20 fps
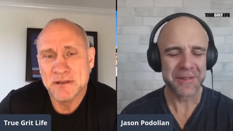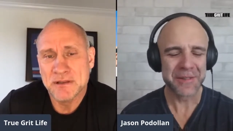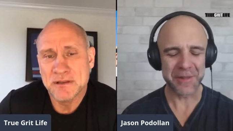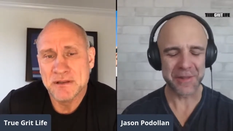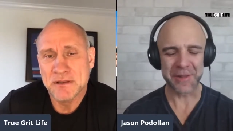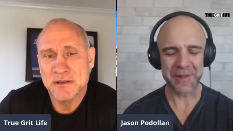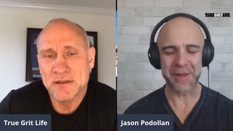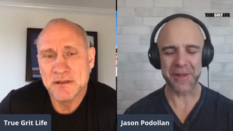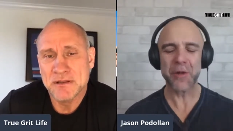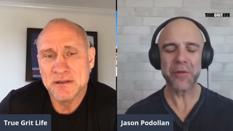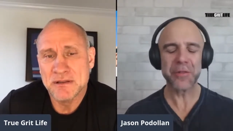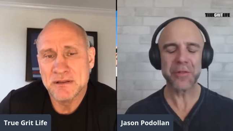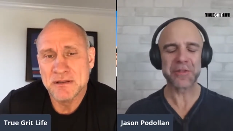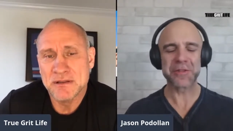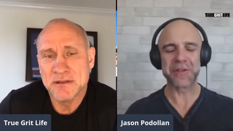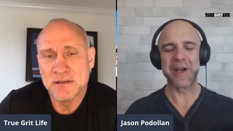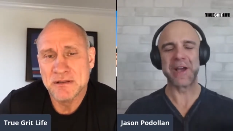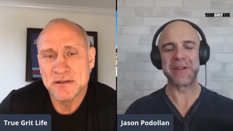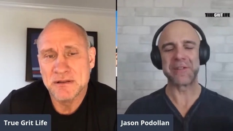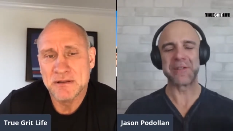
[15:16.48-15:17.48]
Speaker 1: the like all these
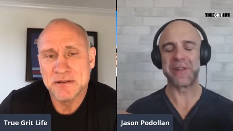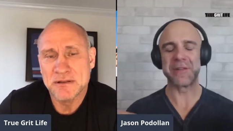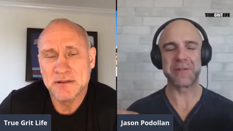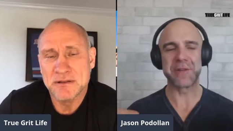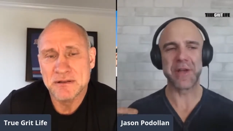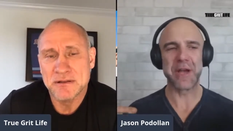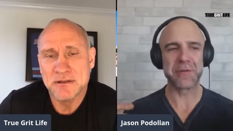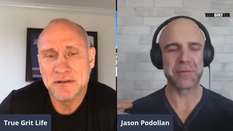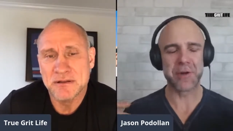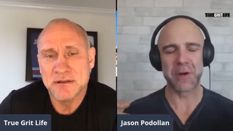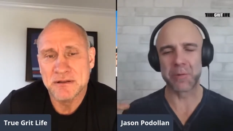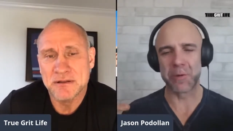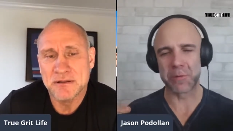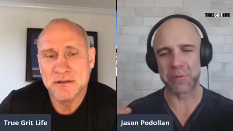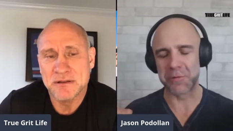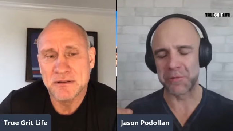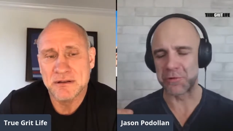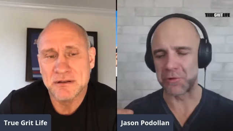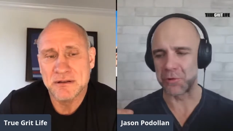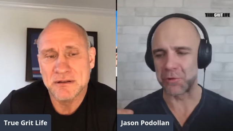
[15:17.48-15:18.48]
guys, and that's the guys when I work
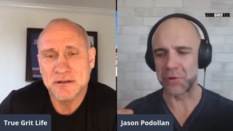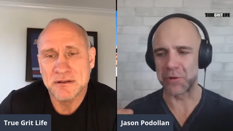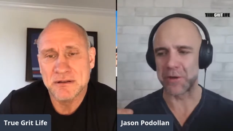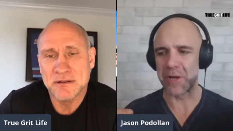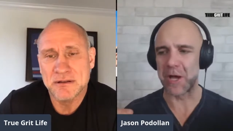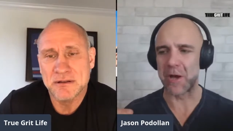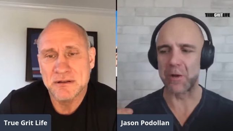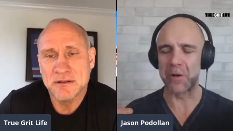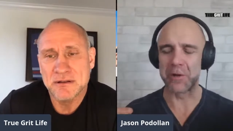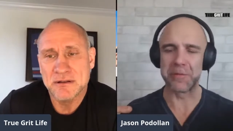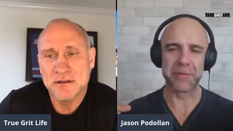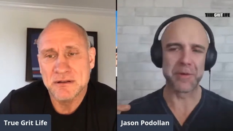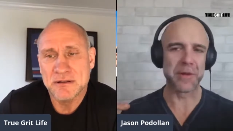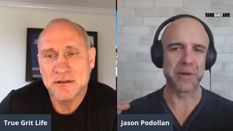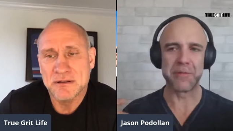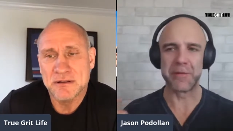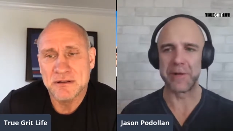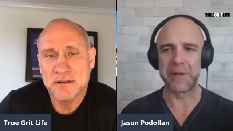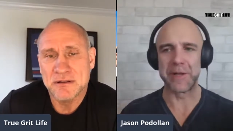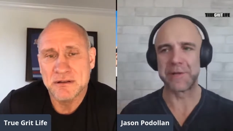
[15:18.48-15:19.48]
with junior now, and
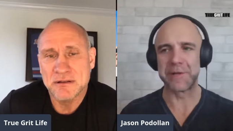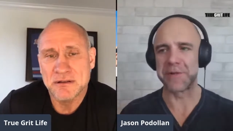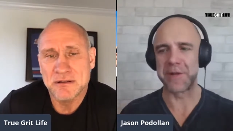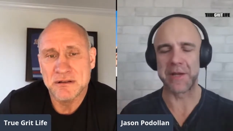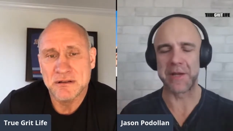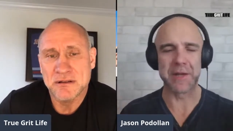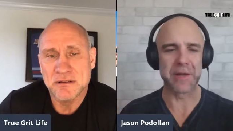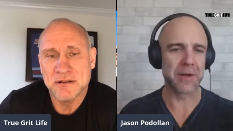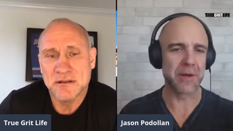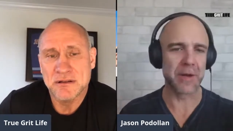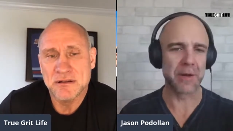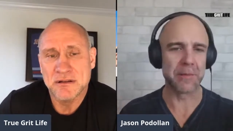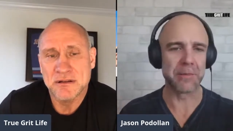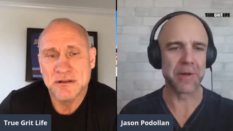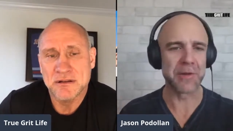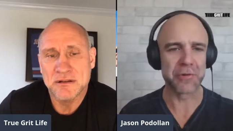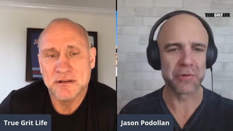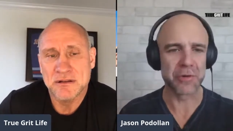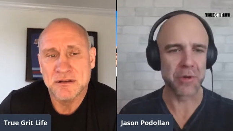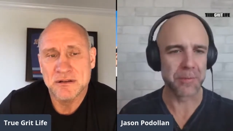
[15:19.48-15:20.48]
even let's say you got a
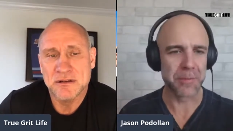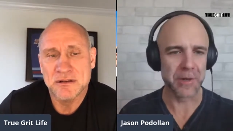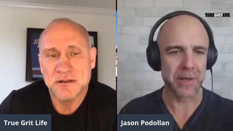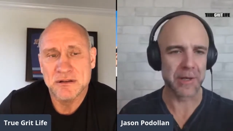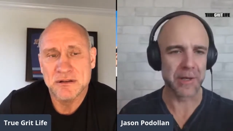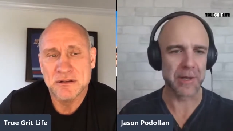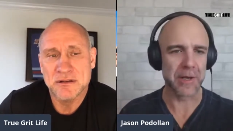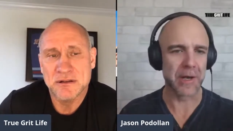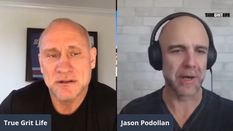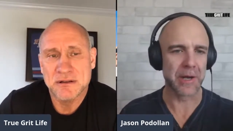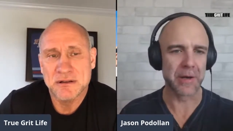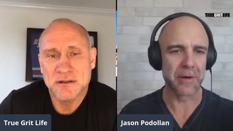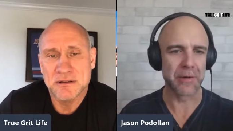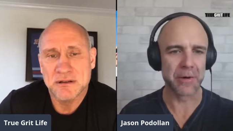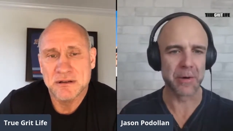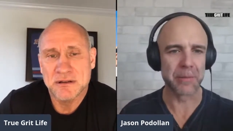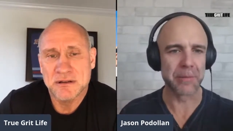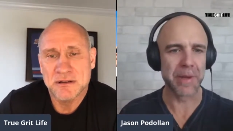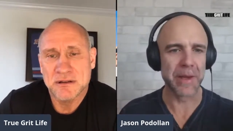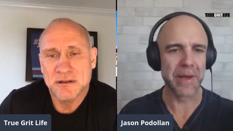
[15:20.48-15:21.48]
midget AAA guy or a
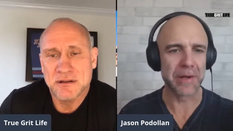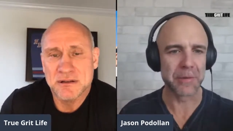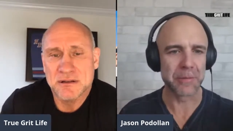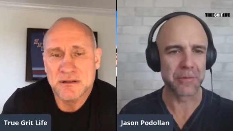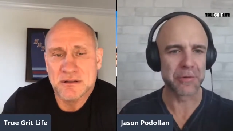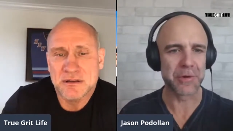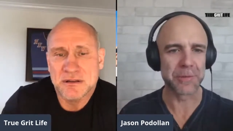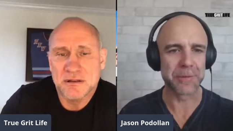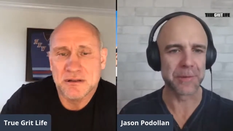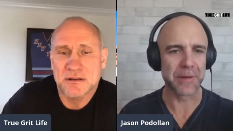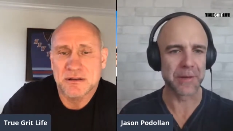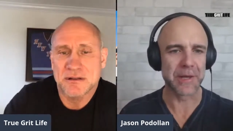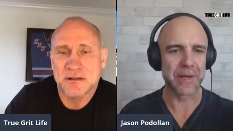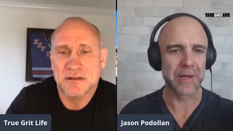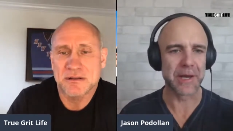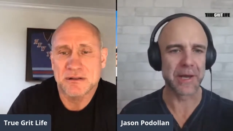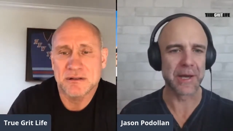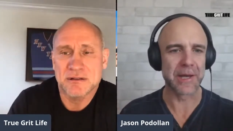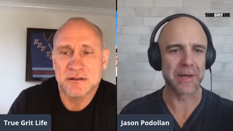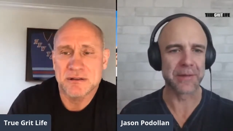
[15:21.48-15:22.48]
bantam AAA
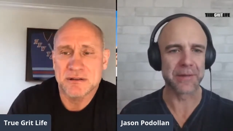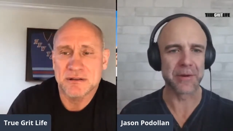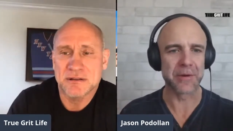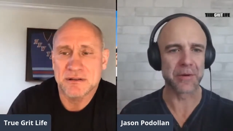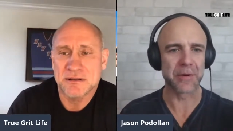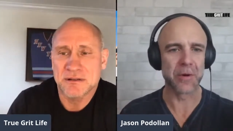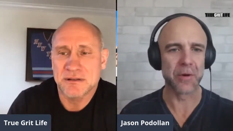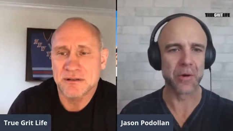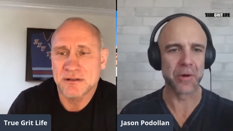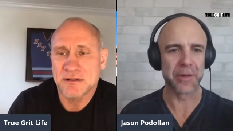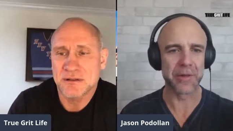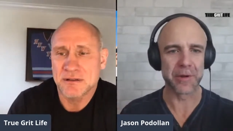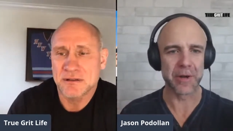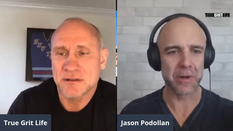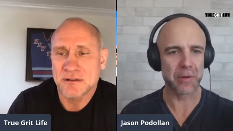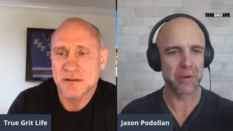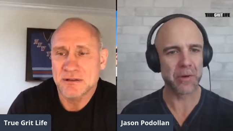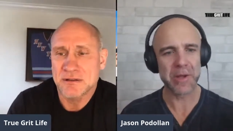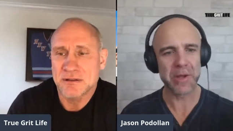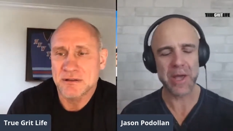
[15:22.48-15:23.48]
guy, and they're going and they're like,
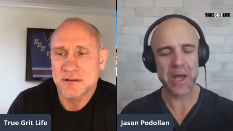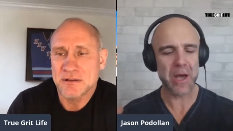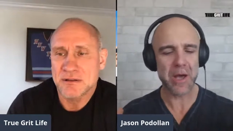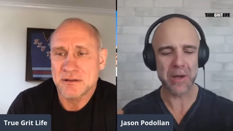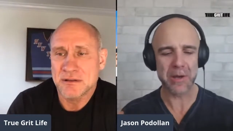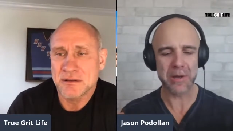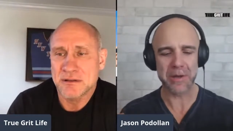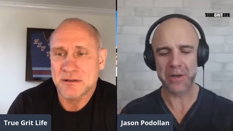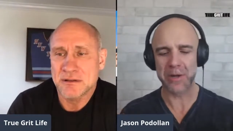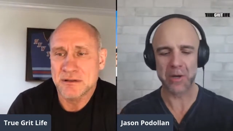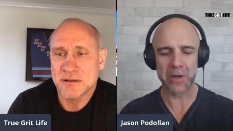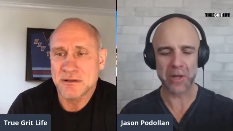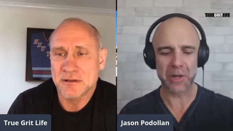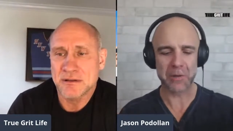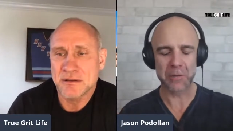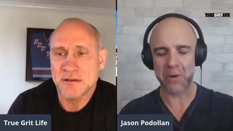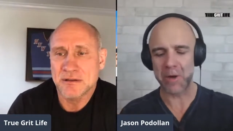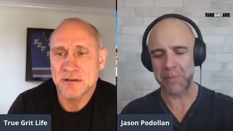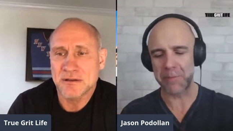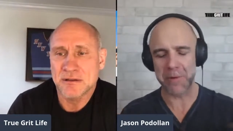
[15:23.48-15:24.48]
oh yeah, you know, like
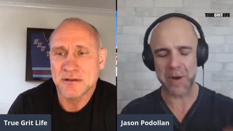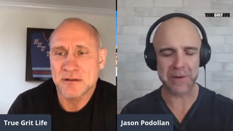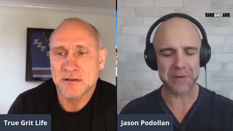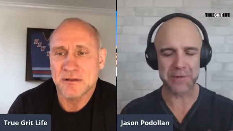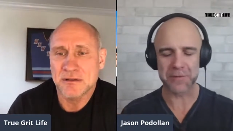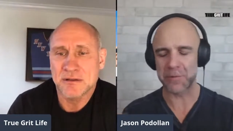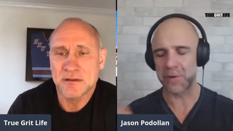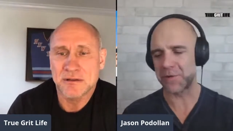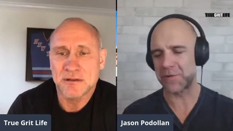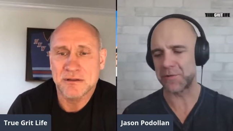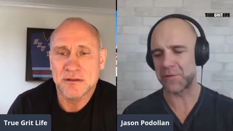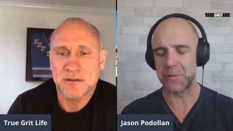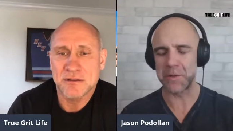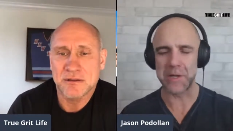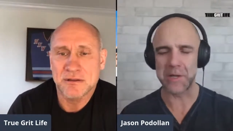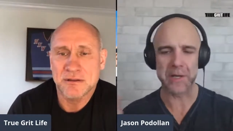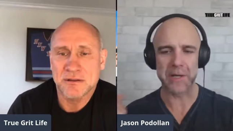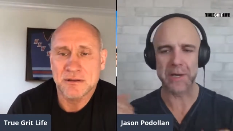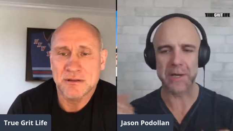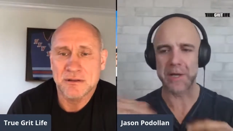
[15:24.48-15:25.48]
well I practice twice a
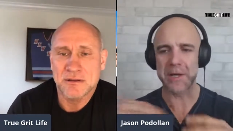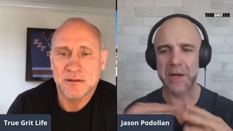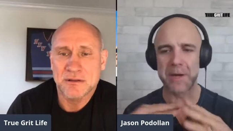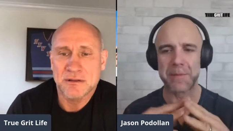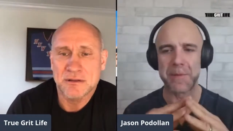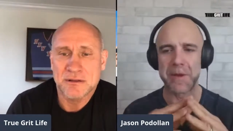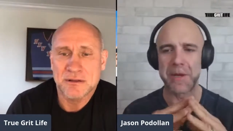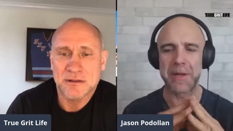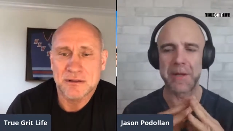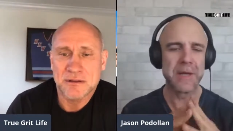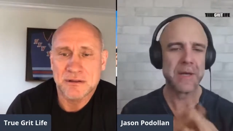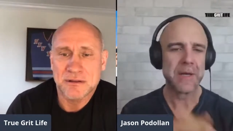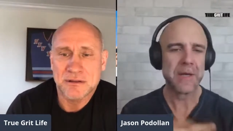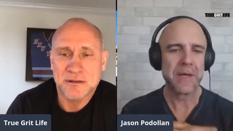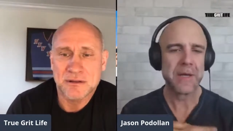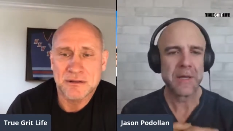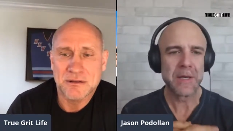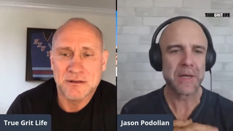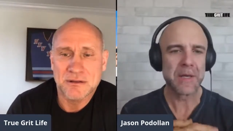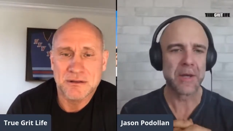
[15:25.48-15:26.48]
week, and I got my,
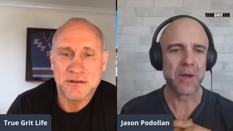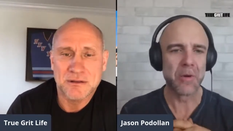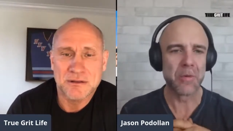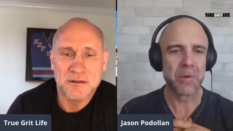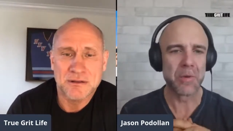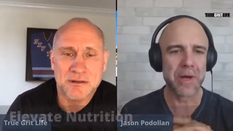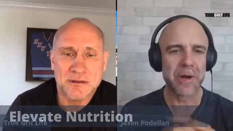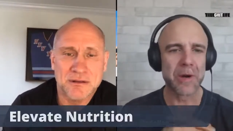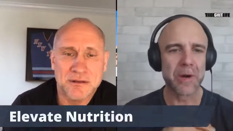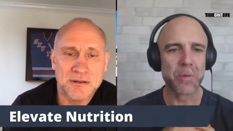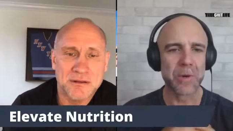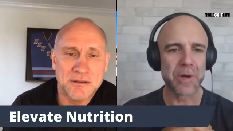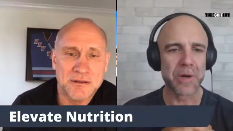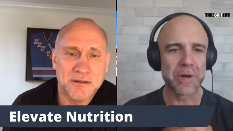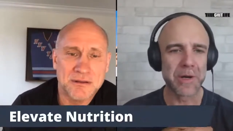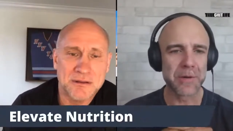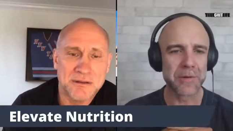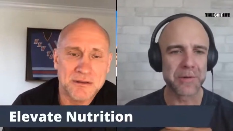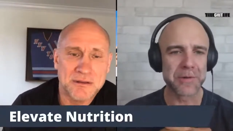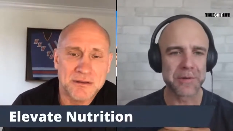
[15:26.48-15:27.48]
you know, we got our
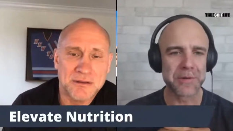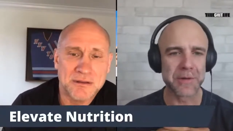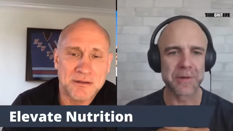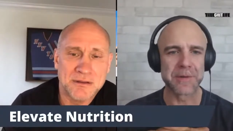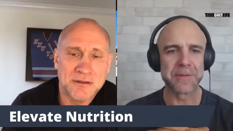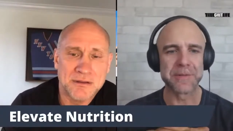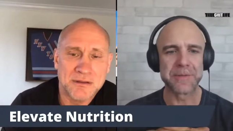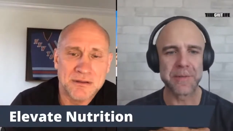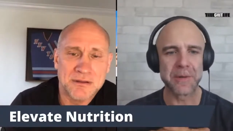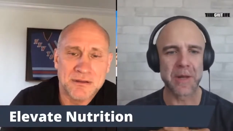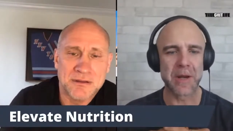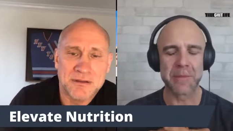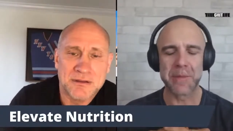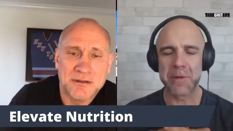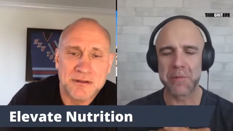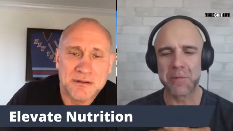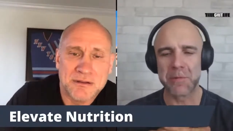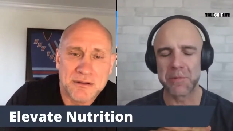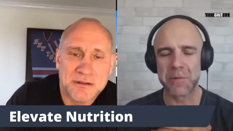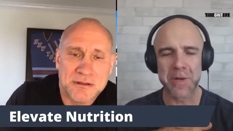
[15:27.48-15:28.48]
workouts, and and I'm
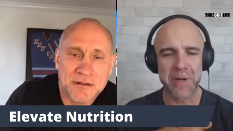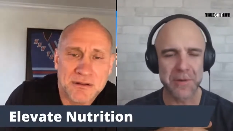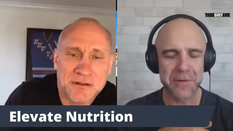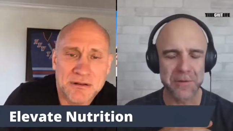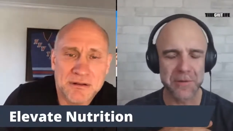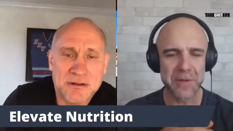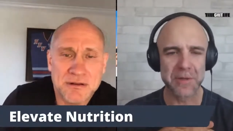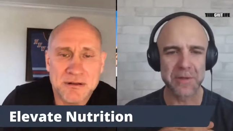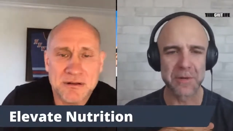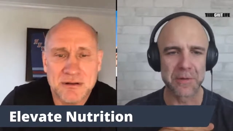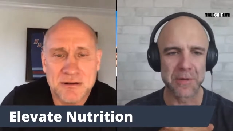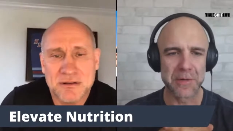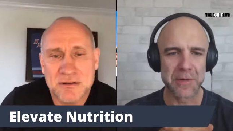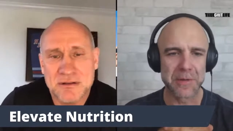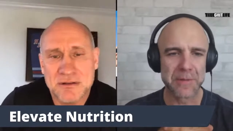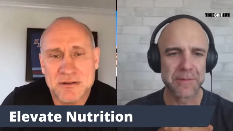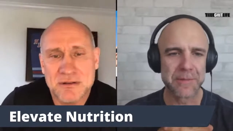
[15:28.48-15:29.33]
like, well, what else are you doing?